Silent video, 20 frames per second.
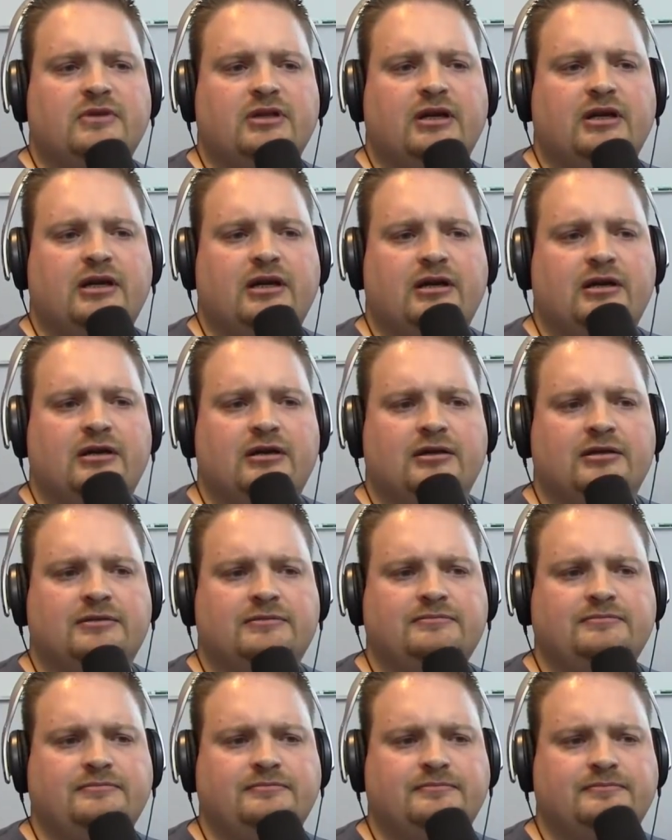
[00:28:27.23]

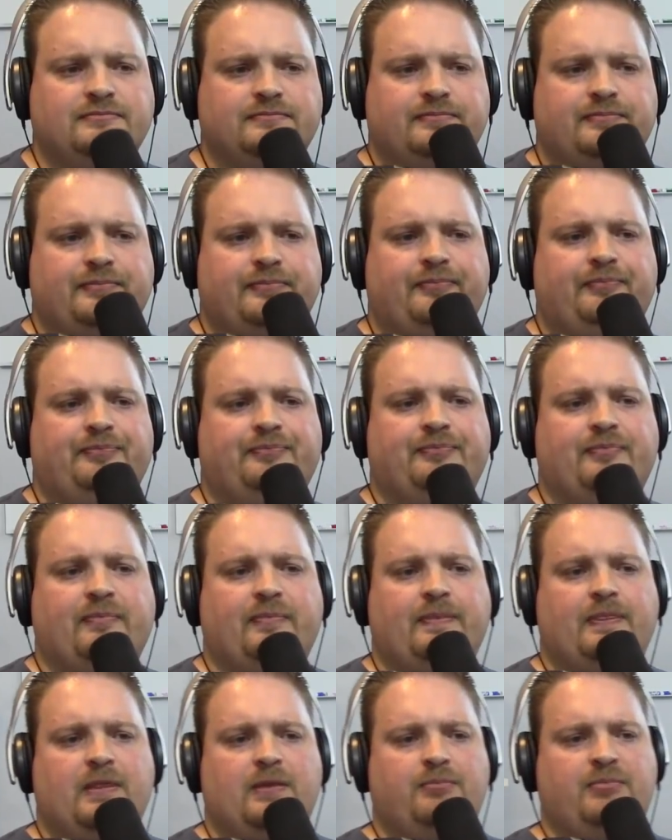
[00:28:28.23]

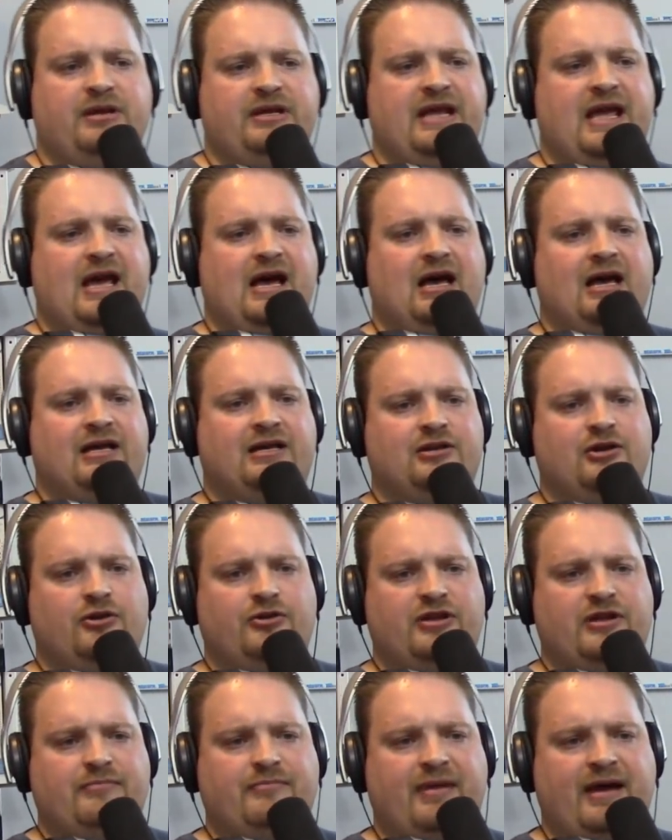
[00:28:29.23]
But yeah, I could
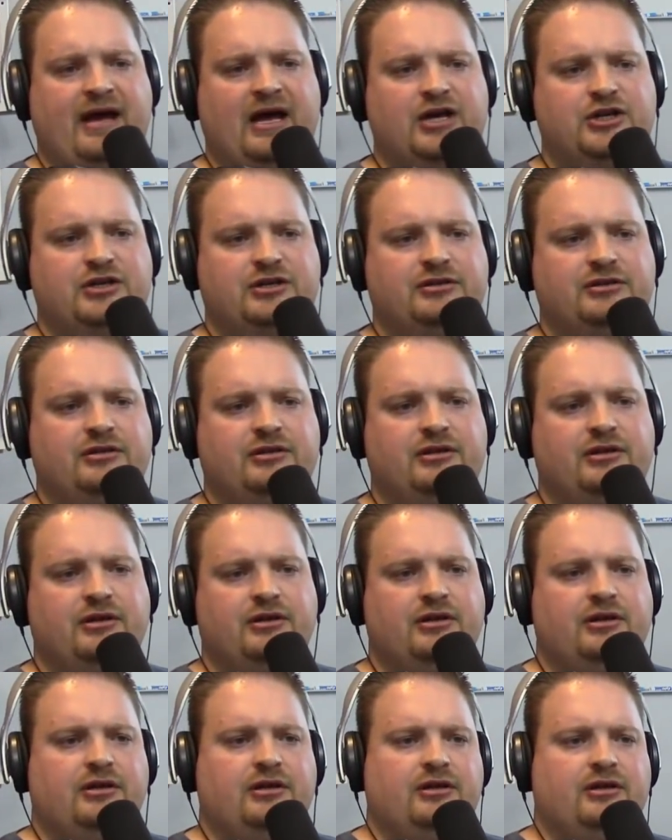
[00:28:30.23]
only imagine
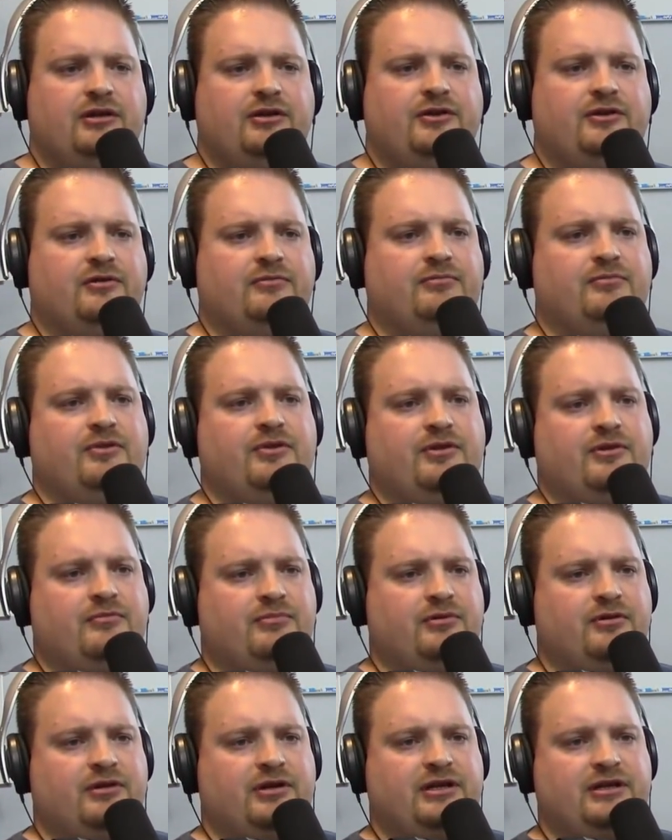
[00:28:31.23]
their
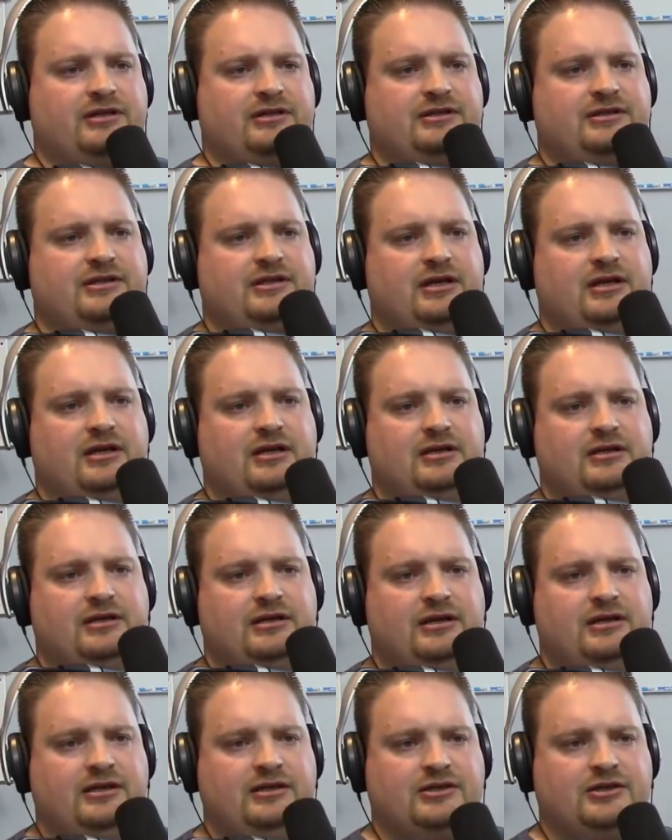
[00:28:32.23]
book is
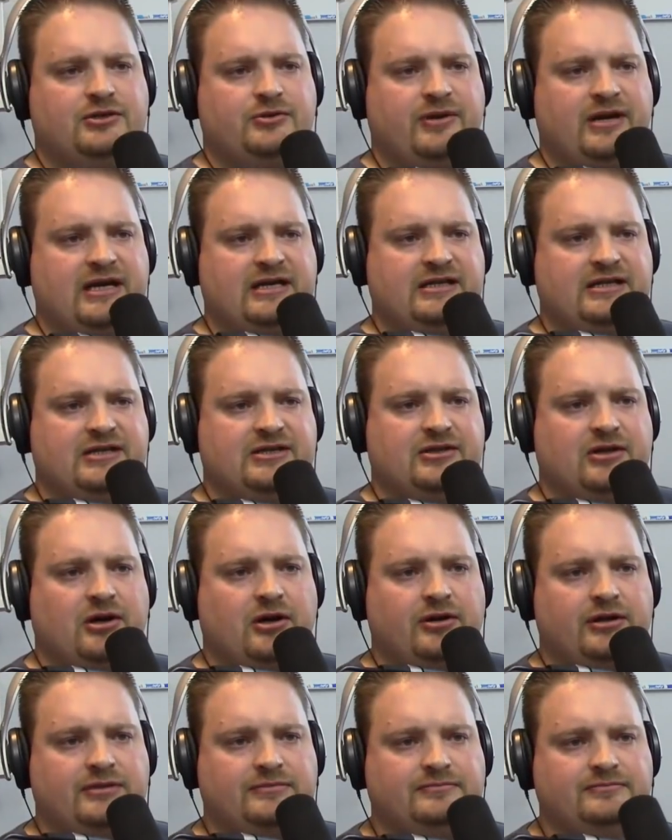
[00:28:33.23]
crazy
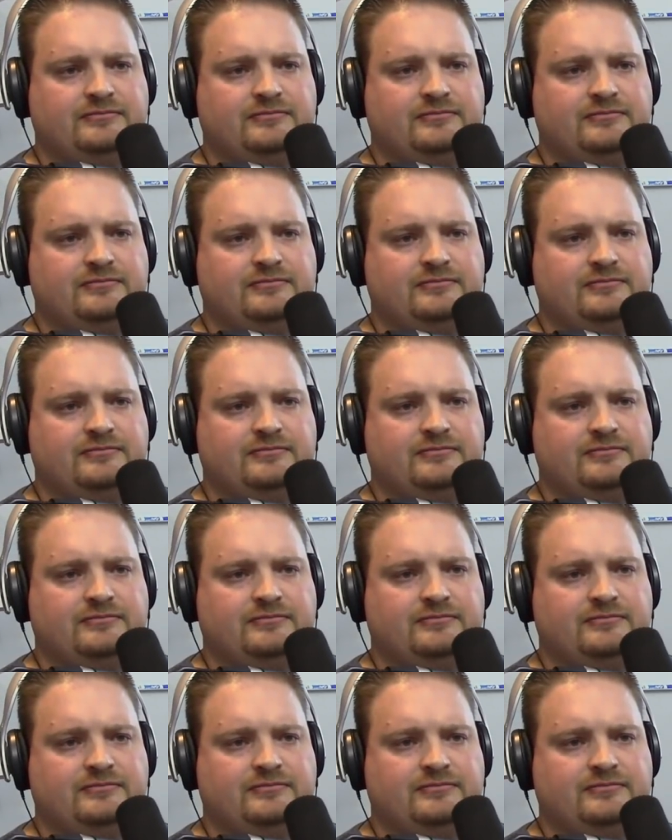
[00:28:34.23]
solid.